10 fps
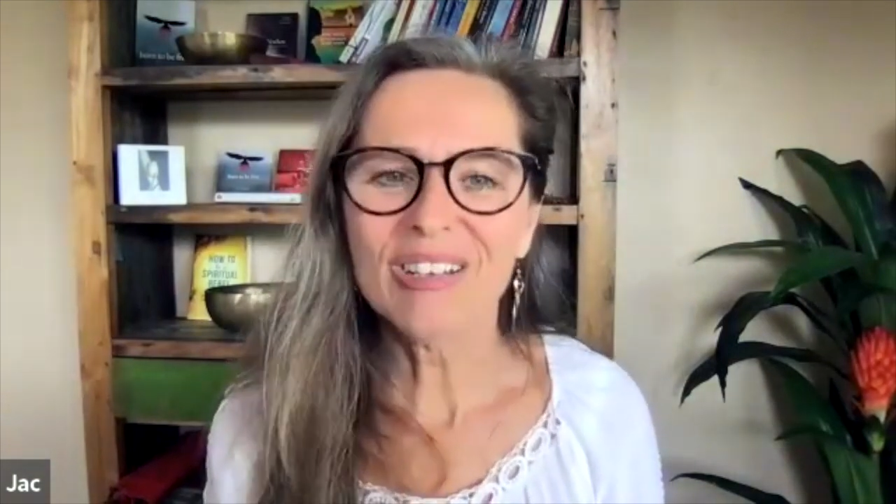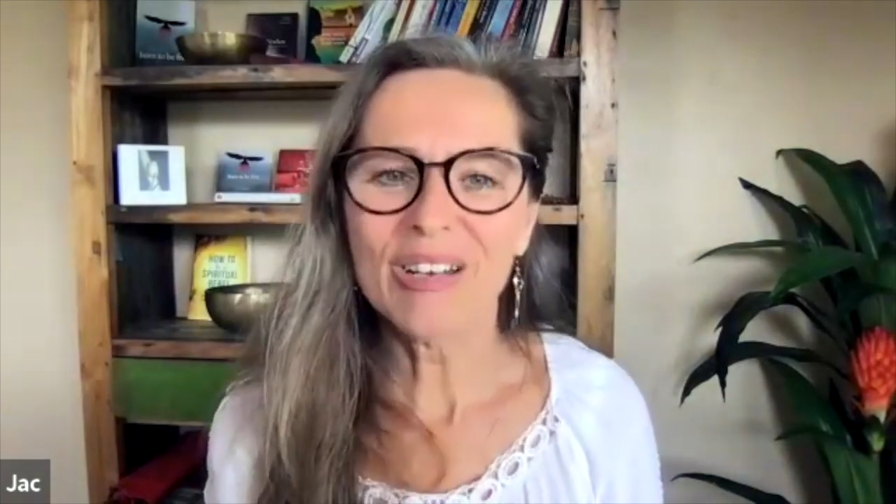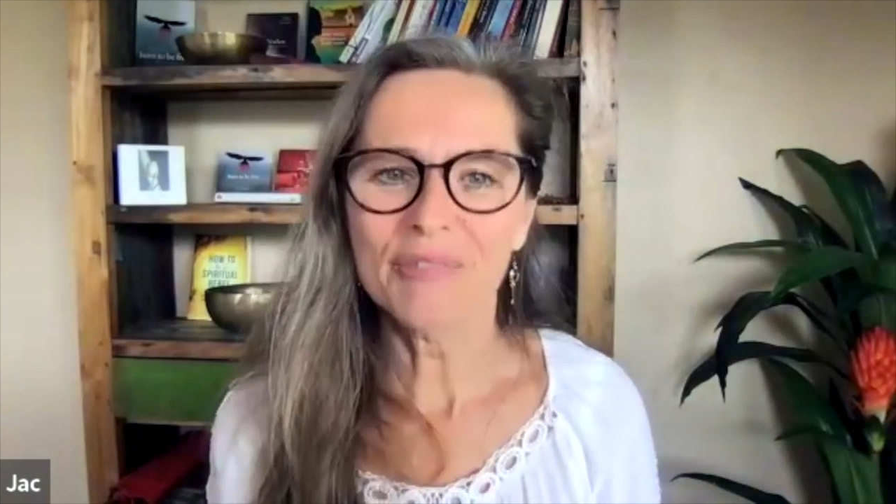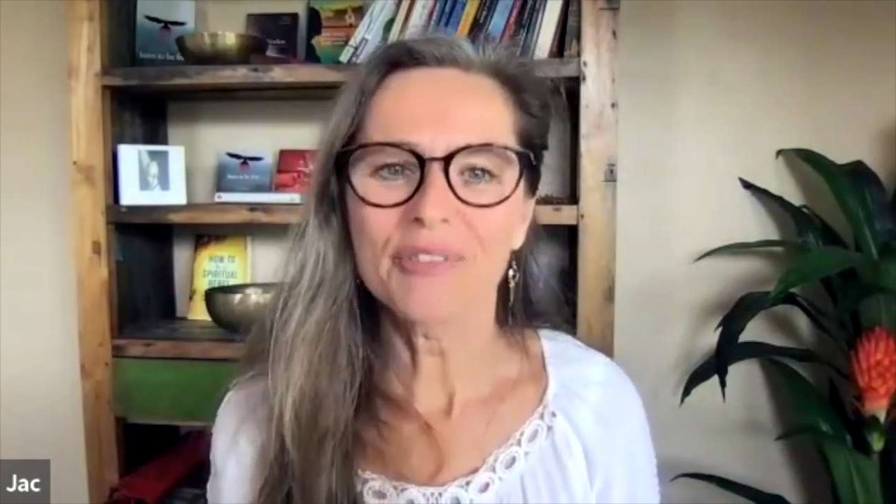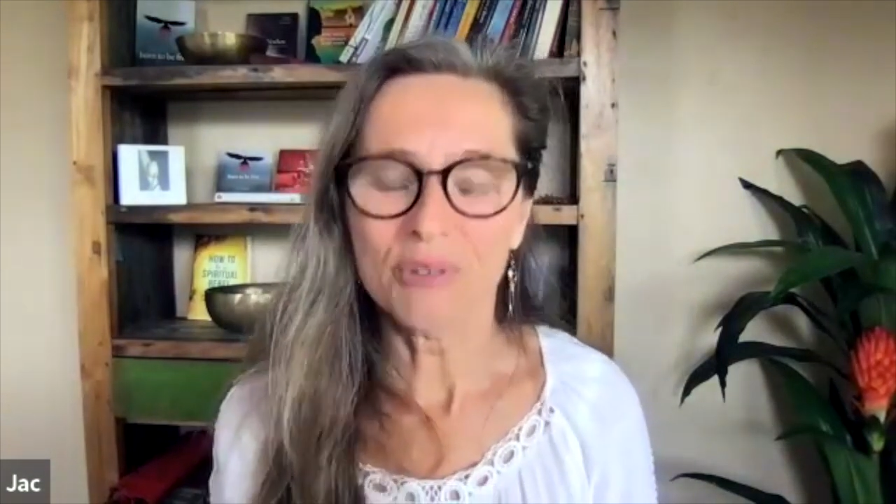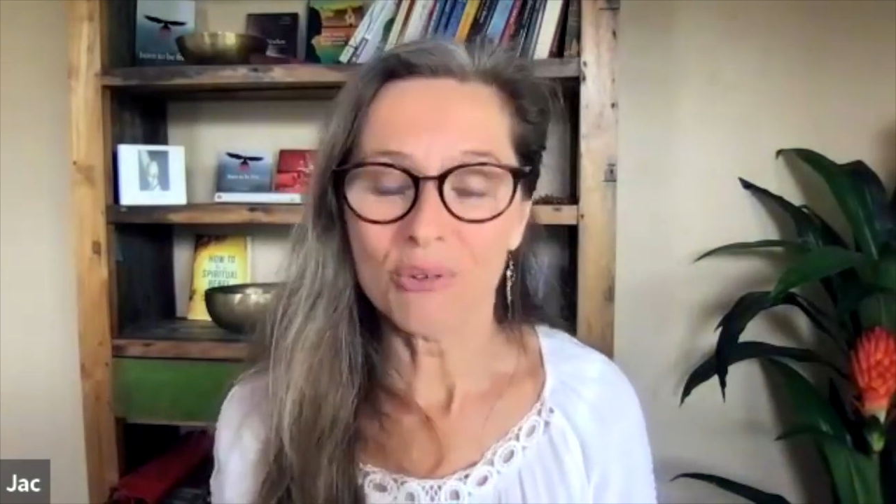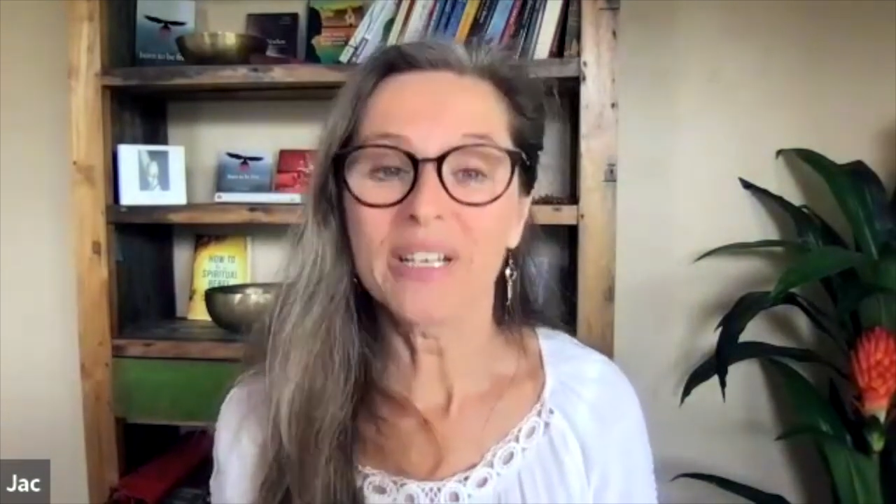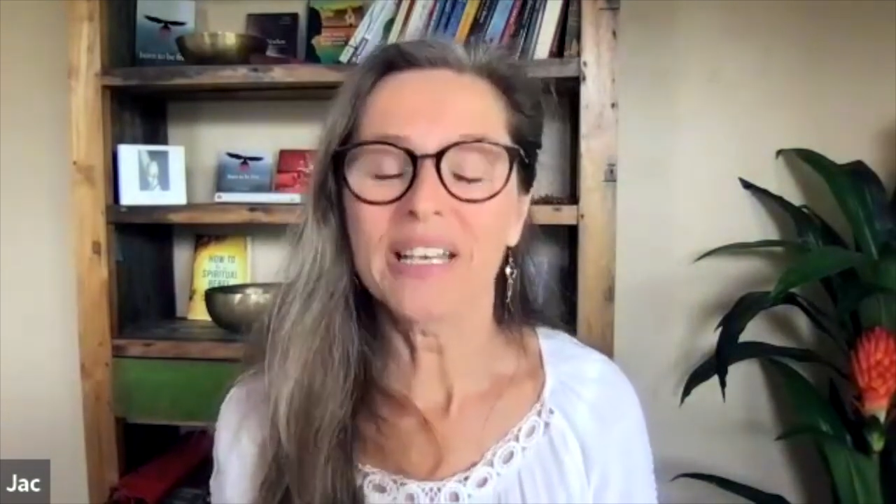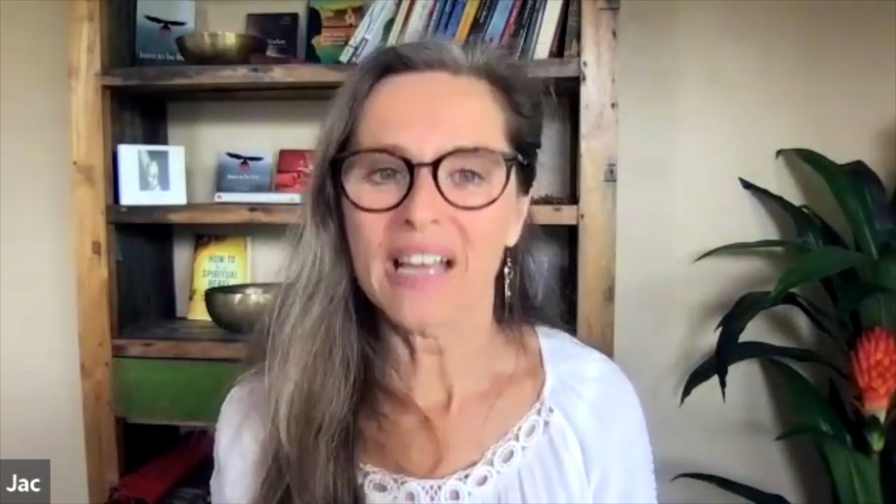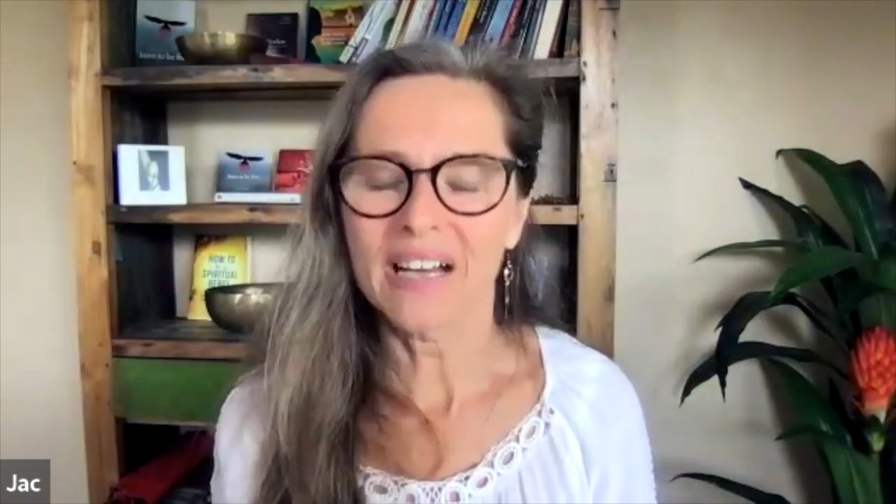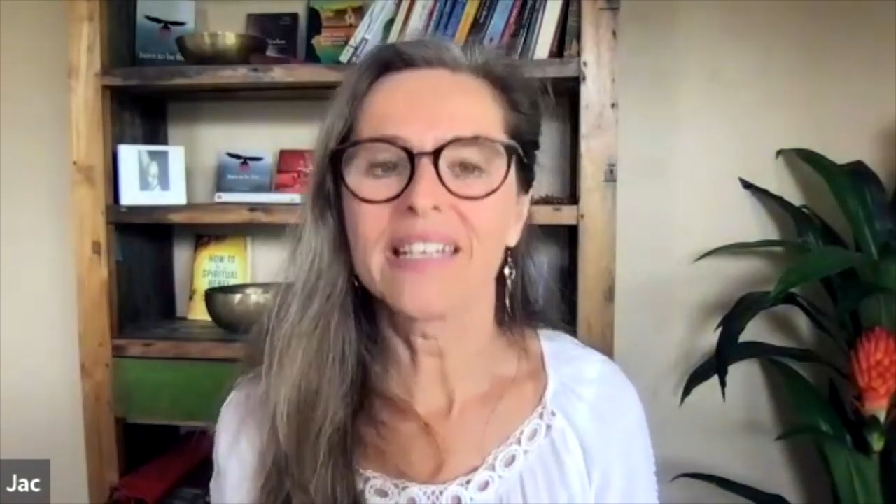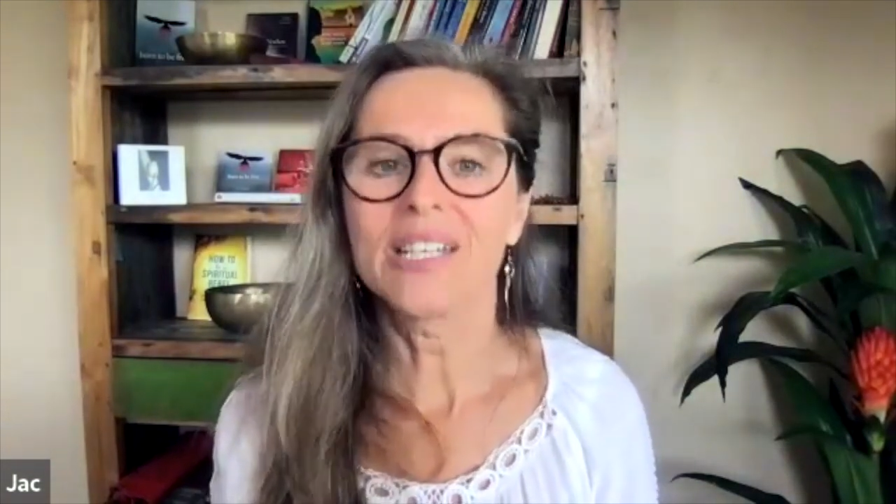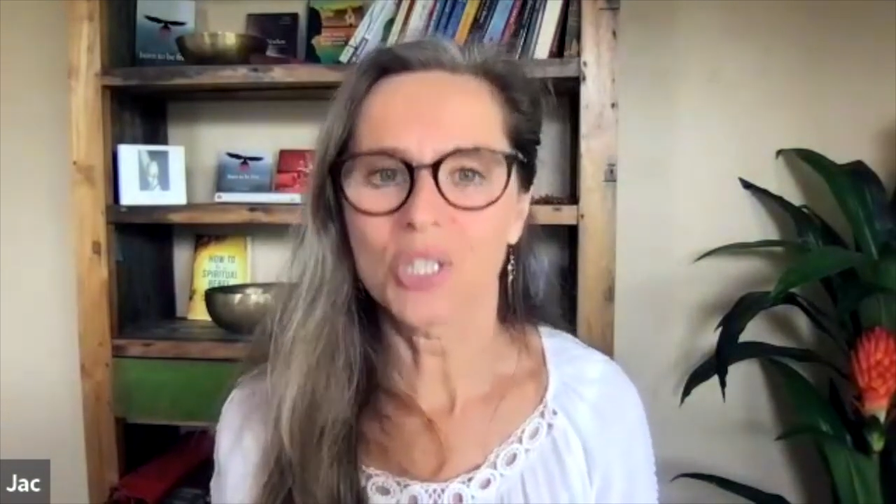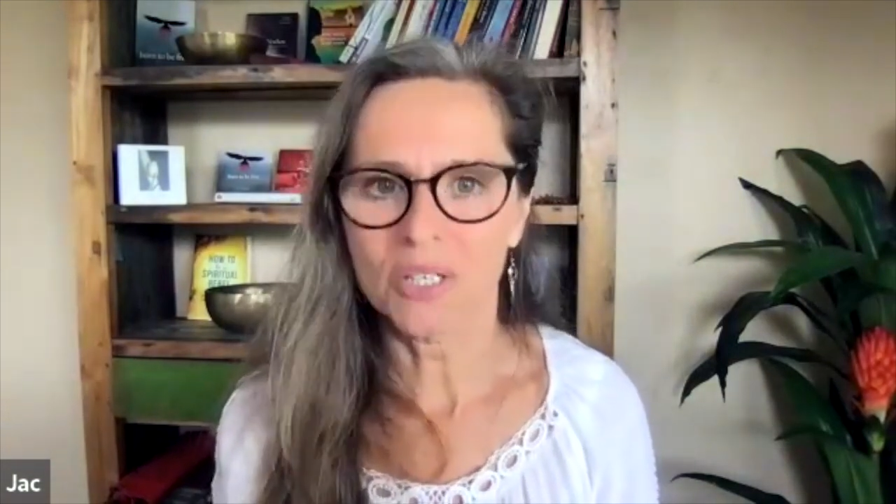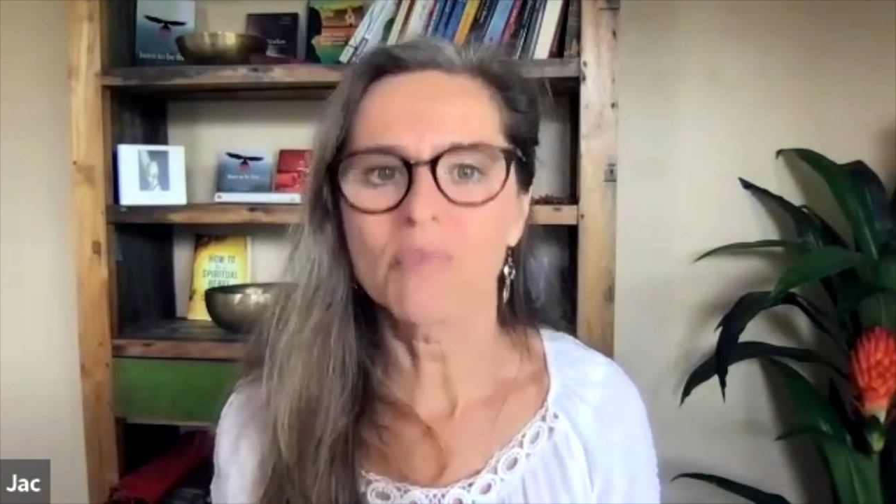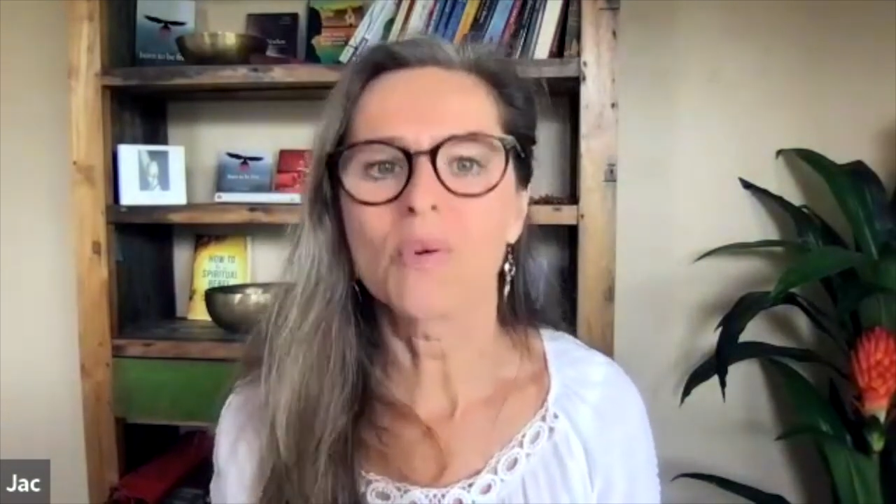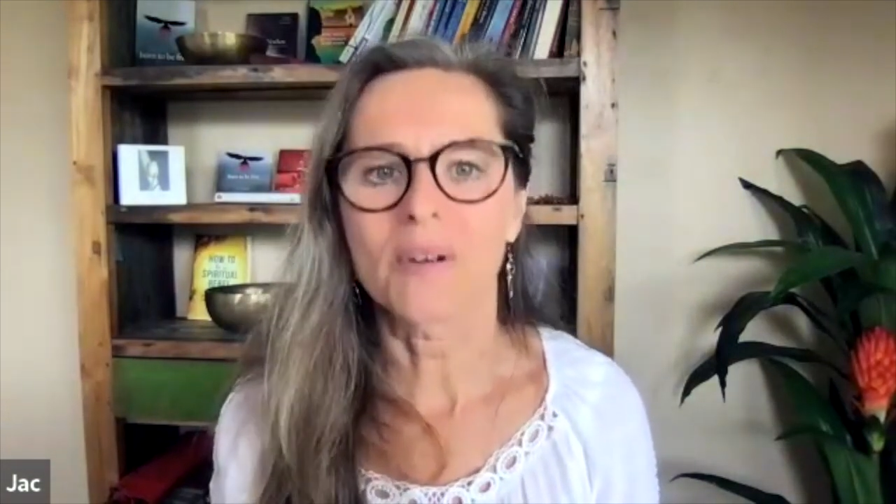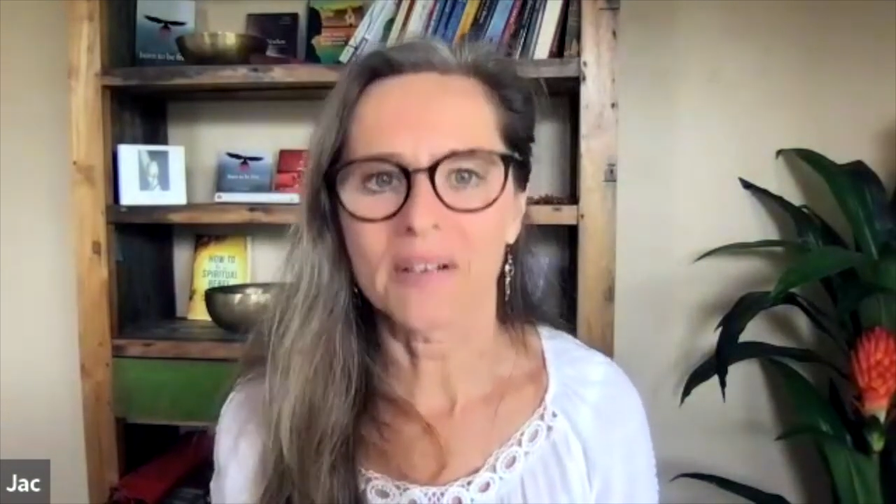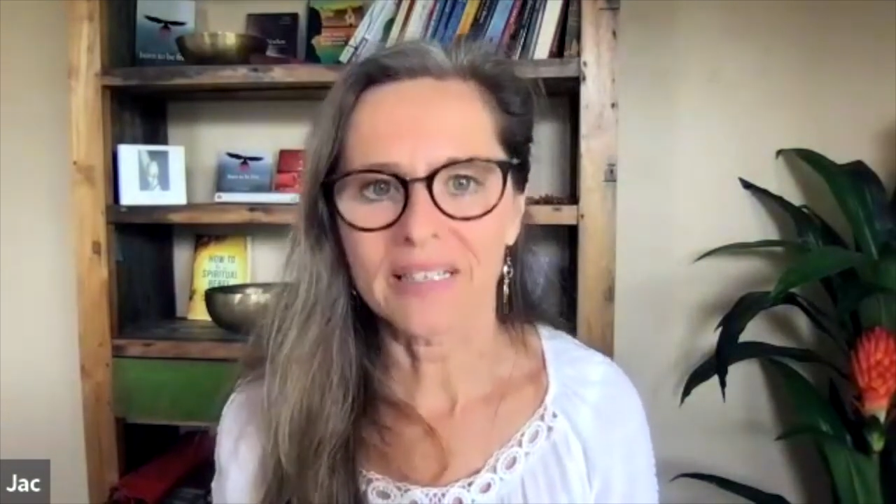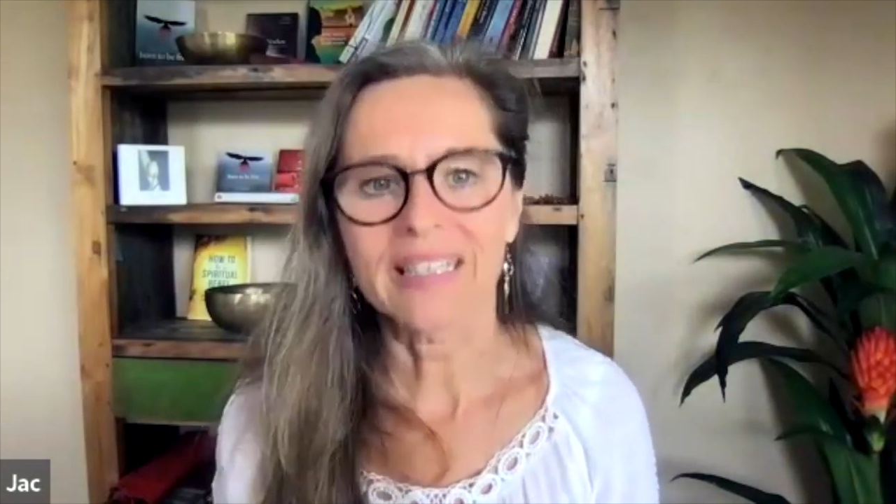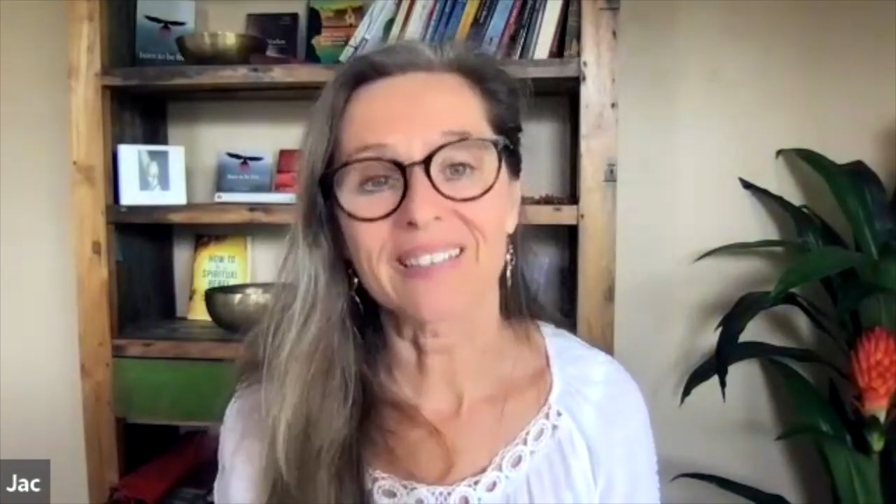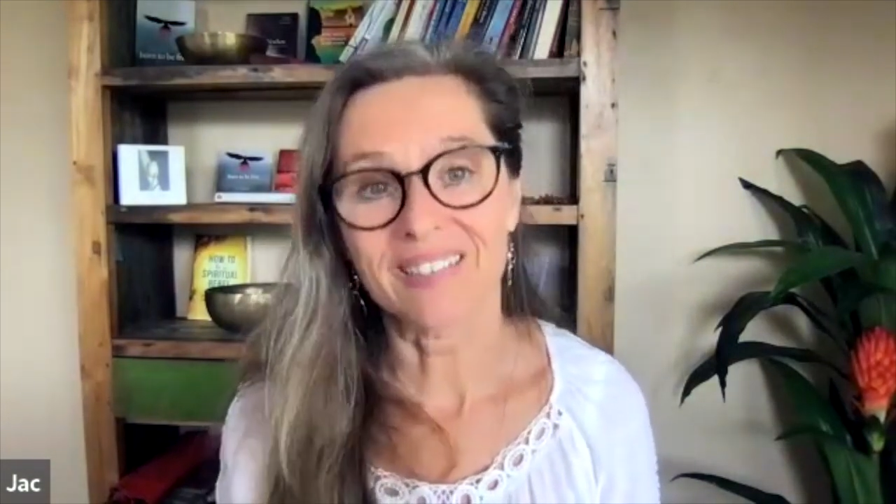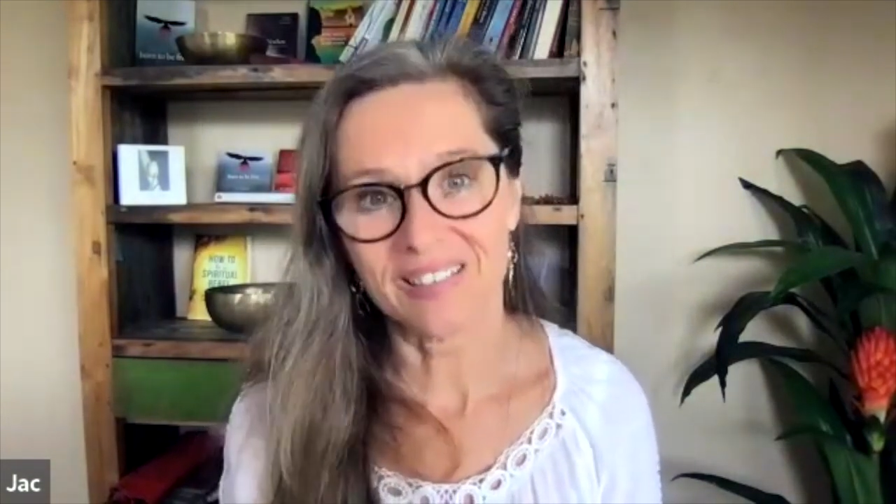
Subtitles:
you love your own incarnation more. Yes.